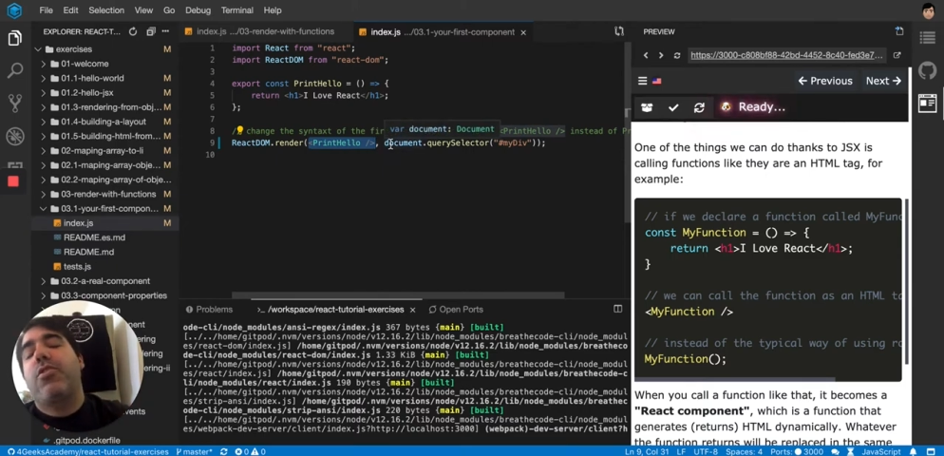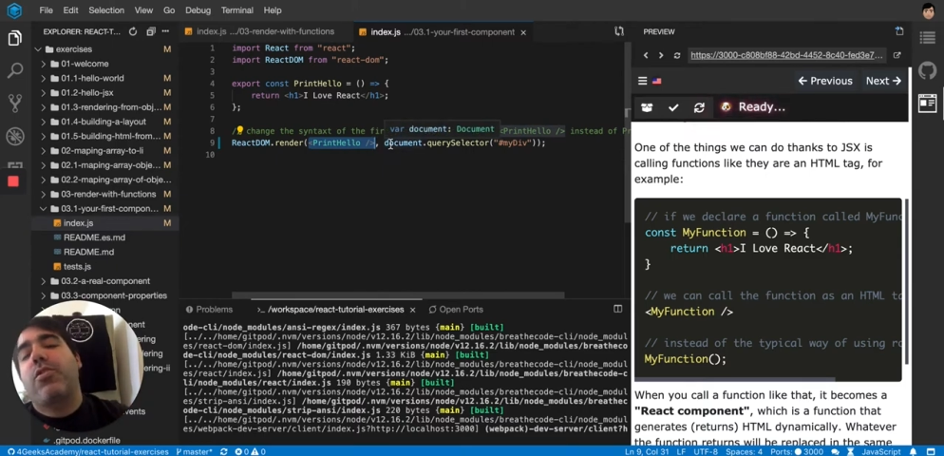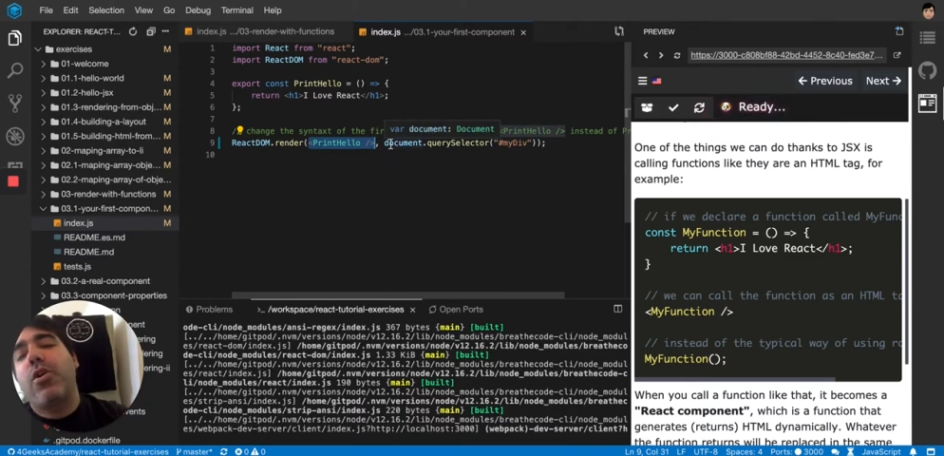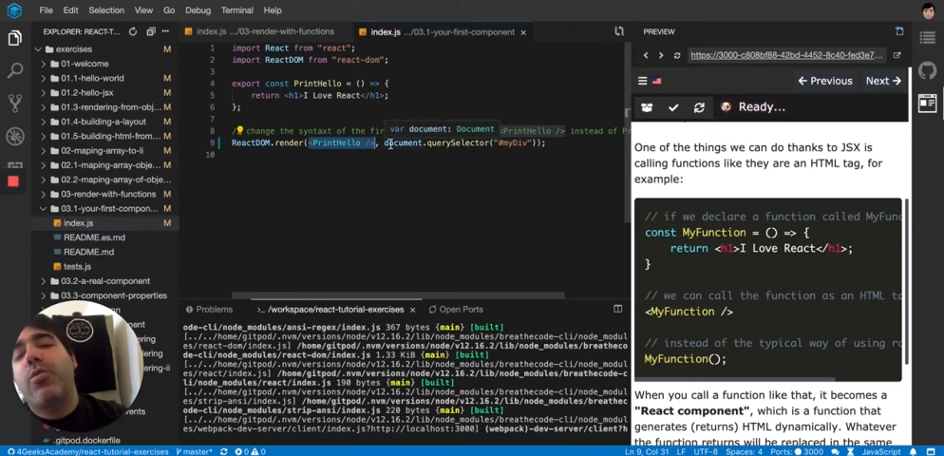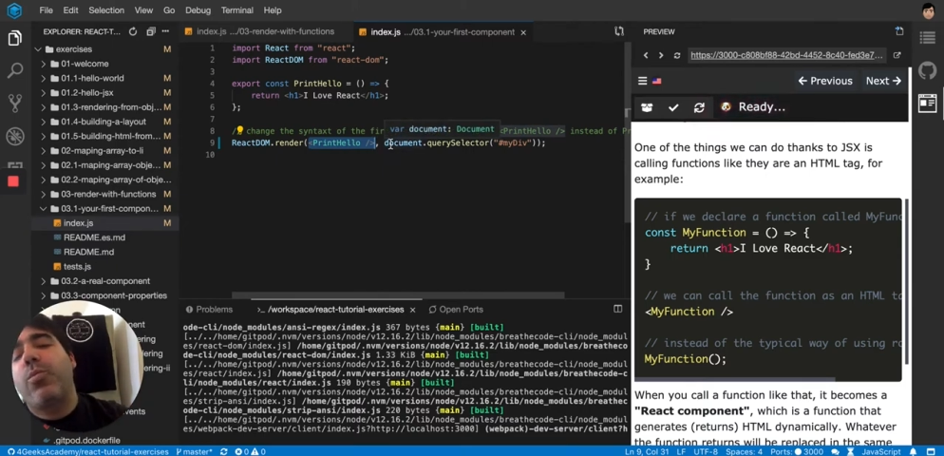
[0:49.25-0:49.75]

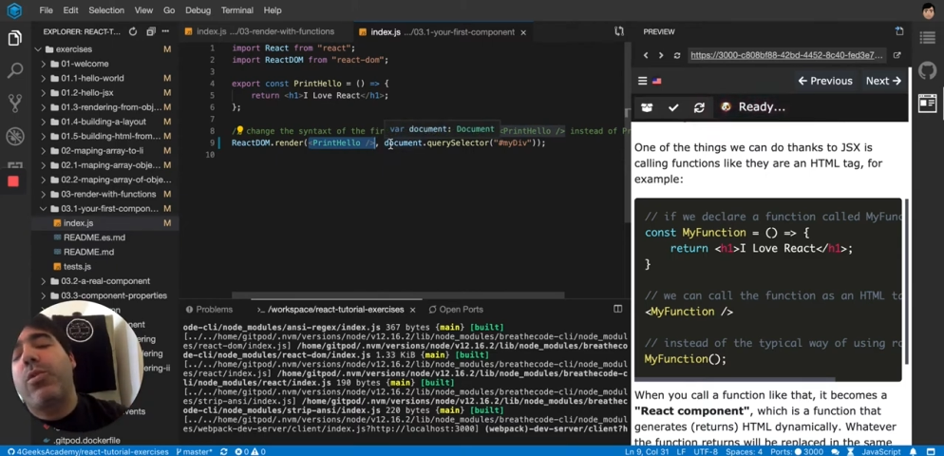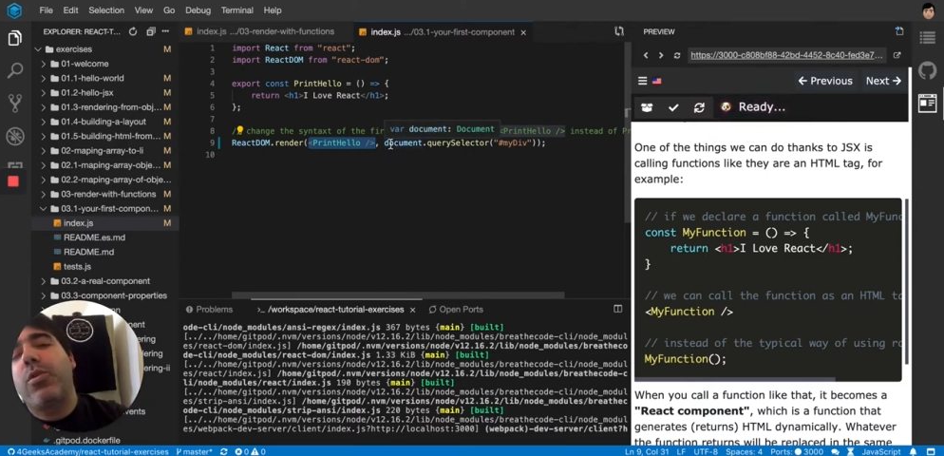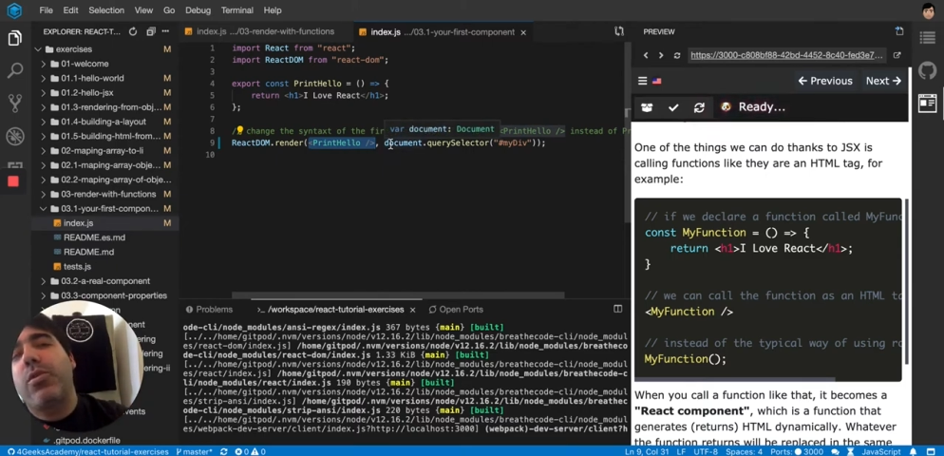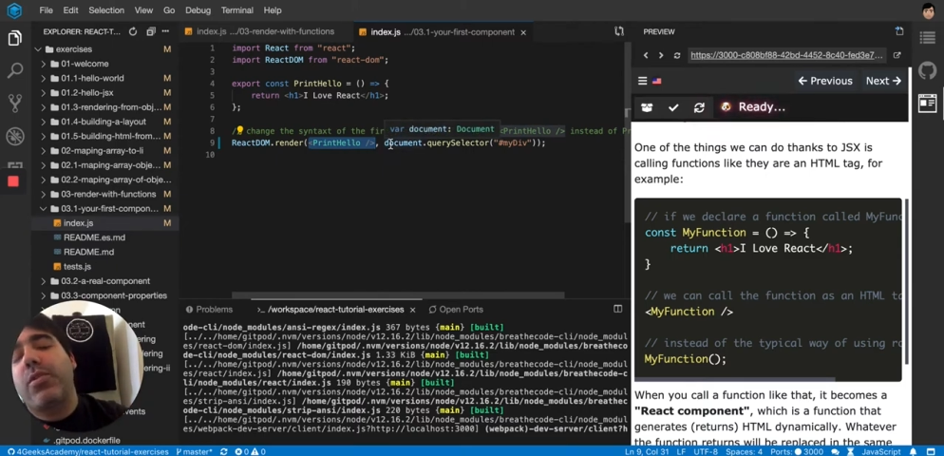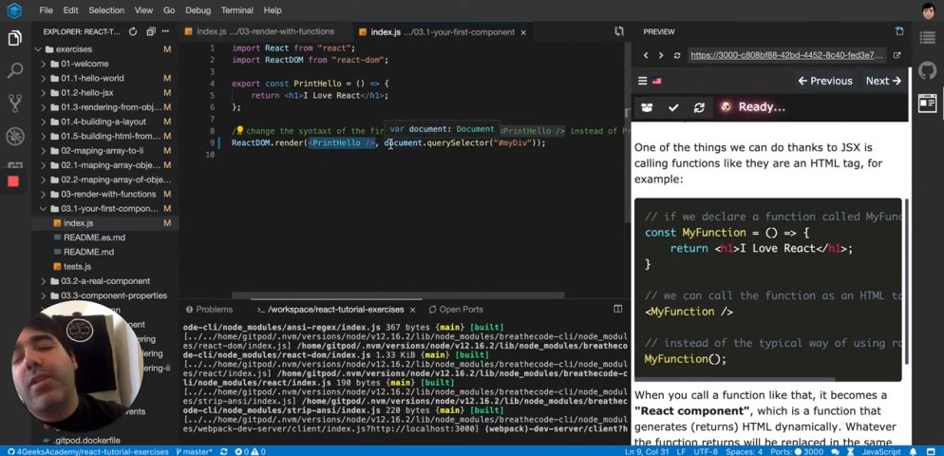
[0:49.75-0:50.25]
code will
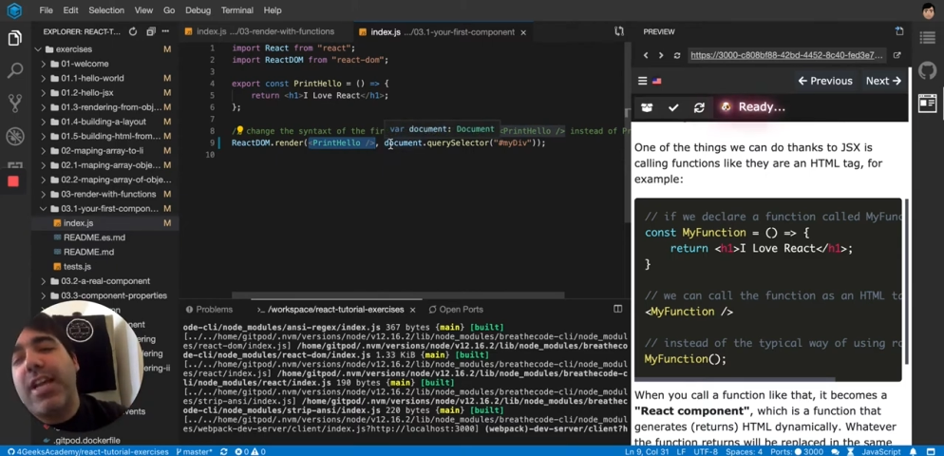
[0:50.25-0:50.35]
look